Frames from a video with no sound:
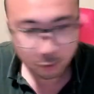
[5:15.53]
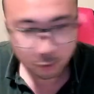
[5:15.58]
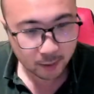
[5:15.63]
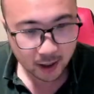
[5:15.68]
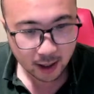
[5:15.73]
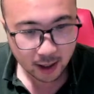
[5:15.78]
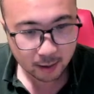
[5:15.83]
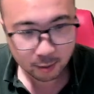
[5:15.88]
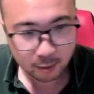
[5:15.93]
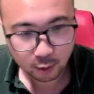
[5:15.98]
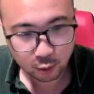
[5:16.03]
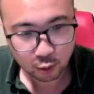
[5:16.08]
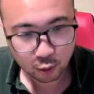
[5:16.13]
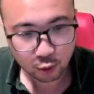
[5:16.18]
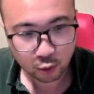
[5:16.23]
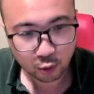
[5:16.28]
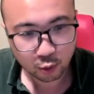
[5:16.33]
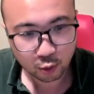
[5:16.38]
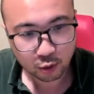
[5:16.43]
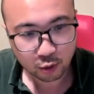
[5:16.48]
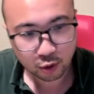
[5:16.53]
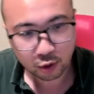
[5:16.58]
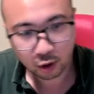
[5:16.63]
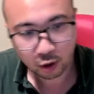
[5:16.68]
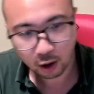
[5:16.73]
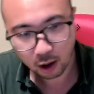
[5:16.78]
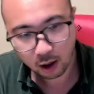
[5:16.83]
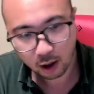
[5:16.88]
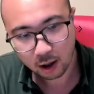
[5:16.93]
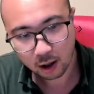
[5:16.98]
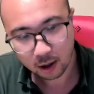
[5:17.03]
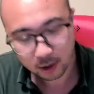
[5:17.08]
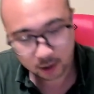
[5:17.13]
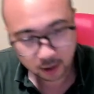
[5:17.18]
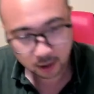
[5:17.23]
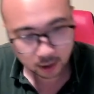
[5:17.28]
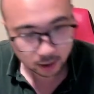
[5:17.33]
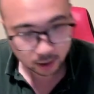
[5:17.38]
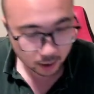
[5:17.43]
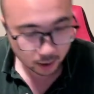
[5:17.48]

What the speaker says: be able to talk